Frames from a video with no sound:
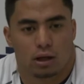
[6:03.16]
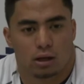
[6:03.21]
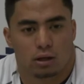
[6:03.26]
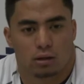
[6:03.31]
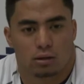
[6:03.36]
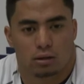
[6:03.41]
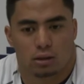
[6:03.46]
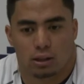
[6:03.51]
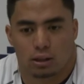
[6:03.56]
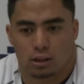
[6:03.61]
at.
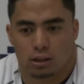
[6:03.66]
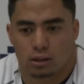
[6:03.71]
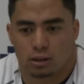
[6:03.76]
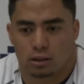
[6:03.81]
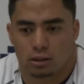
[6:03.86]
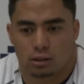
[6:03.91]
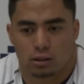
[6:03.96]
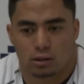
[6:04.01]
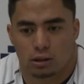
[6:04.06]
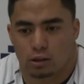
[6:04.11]
And
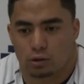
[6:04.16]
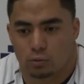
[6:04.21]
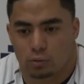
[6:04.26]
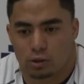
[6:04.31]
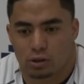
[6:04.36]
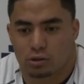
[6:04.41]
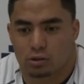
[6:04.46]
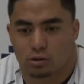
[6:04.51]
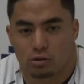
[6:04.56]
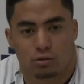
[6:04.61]
you know,
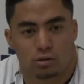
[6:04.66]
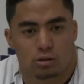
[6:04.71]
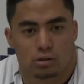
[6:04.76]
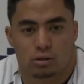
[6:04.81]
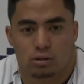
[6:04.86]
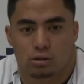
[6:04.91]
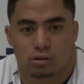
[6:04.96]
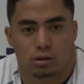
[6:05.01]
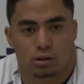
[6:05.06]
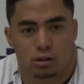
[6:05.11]
when you do,
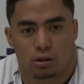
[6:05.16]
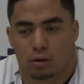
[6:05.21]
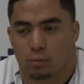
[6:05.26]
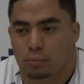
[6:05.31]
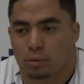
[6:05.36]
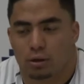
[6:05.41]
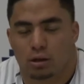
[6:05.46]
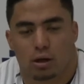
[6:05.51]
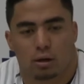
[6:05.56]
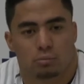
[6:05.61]
it's, you know, a
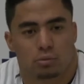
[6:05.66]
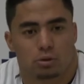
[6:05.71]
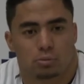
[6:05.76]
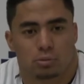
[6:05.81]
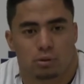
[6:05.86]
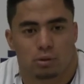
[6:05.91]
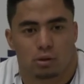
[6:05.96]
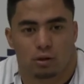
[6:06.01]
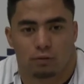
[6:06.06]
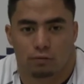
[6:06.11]
big
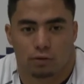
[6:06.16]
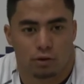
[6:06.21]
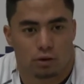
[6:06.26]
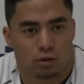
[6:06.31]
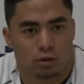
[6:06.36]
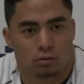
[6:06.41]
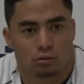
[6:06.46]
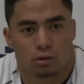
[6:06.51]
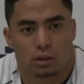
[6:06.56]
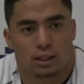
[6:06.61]
accomplishment. And if you
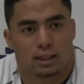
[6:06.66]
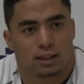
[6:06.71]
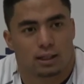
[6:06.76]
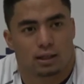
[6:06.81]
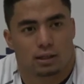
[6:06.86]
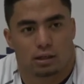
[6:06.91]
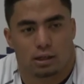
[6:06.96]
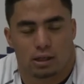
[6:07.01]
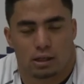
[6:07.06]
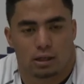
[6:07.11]
don't,
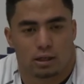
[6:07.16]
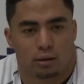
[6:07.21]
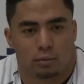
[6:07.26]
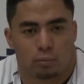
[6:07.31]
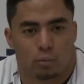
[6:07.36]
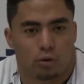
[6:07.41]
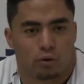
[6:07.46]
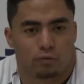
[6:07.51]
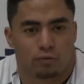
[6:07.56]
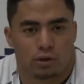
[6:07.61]
it
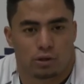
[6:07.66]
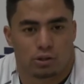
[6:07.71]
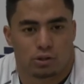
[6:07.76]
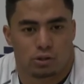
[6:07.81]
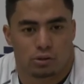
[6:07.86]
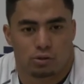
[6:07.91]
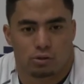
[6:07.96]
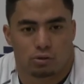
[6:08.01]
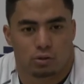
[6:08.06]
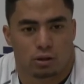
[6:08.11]

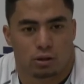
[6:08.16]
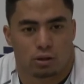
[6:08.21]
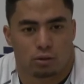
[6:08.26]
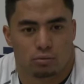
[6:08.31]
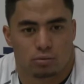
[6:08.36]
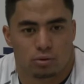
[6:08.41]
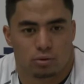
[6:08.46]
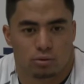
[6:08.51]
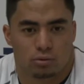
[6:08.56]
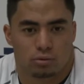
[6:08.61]
motivates you
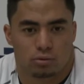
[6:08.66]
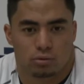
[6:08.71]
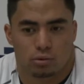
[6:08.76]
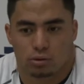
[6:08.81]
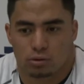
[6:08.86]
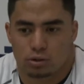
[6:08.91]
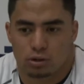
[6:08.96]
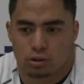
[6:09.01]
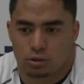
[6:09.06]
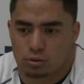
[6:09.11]
to, you
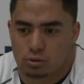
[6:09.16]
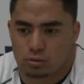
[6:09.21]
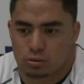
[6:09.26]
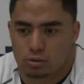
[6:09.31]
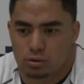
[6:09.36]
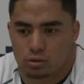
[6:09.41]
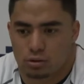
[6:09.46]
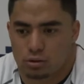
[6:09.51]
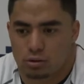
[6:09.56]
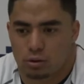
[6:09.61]
know, just
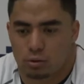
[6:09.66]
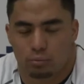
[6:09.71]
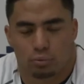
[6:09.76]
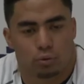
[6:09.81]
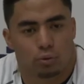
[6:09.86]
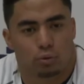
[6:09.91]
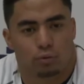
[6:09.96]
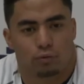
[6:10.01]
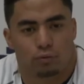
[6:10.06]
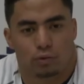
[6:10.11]

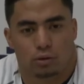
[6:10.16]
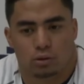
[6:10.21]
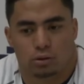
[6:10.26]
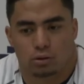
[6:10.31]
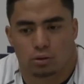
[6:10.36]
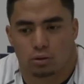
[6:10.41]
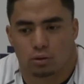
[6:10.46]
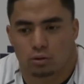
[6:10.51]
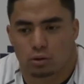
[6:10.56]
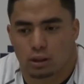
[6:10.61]
improve. And
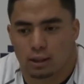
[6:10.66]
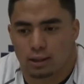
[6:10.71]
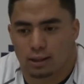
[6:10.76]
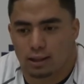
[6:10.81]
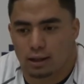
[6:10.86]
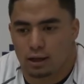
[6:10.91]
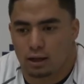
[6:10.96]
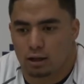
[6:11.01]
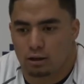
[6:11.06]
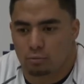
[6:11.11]
so,
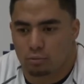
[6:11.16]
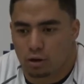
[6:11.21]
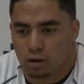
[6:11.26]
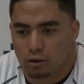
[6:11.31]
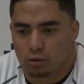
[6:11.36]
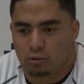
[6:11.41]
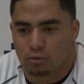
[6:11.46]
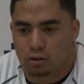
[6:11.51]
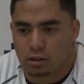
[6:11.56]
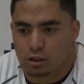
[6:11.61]

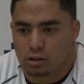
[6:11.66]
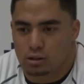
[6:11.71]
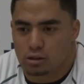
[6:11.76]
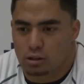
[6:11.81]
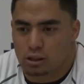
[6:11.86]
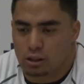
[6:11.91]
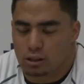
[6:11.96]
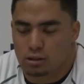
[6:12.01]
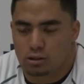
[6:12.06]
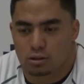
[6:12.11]
although these
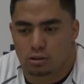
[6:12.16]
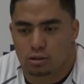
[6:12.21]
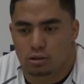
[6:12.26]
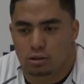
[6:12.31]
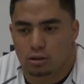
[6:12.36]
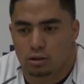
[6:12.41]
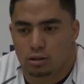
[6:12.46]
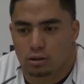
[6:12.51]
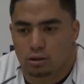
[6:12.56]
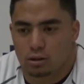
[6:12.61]
you
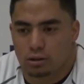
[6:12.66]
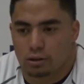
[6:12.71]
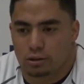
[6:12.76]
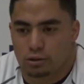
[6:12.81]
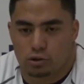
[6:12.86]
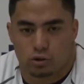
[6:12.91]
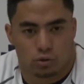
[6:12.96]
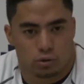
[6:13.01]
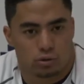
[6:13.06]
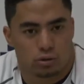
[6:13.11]
know,
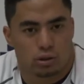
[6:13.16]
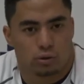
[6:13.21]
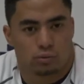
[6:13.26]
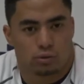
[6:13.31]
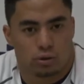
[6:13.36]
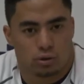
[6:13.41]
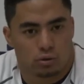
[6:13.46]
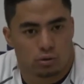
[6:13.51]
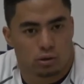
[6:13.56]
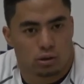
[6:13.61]
drills that we
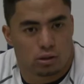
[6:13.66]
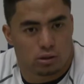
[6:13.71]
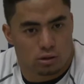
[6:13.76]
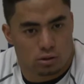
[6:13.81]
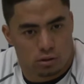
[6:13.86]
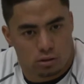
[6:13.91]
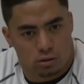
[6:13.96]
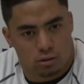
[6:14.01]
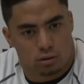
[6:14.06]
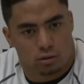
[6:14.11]
do,
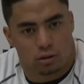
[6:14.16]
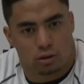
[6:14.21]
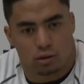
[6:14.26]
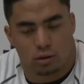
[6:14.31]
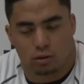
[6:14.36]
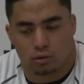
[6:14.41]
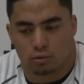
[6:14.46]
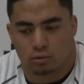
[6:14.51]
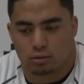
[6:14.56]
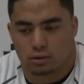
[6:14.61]
these, you
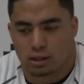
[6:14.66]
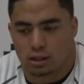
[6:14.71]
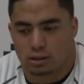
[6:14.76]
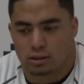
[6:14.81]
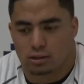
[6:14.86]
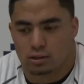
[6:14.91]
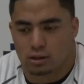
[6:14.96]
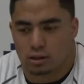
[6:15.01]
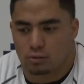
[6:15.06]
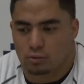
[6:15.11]
know,
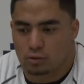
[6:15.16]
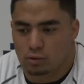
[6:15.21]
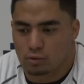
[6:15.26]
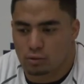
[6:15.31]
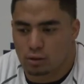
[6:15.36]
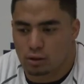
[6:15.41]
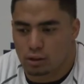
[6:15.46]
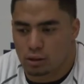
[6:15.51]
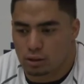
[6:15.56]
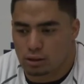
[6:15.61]
tests that we're
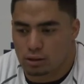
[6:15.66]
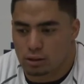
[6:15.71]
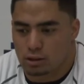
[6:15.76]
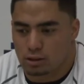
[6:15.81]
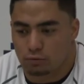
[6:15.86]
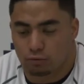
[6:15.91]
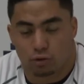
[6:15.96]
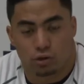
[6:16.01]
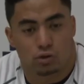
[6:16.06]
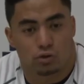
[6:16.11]
doing,
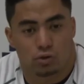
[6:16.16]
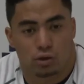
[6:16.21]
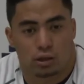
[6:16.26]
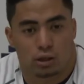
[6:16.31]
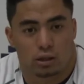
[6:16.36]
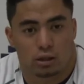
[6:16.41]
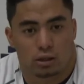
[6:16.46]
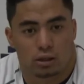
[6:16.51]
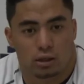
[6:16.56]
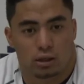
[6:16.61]
it's frustrating.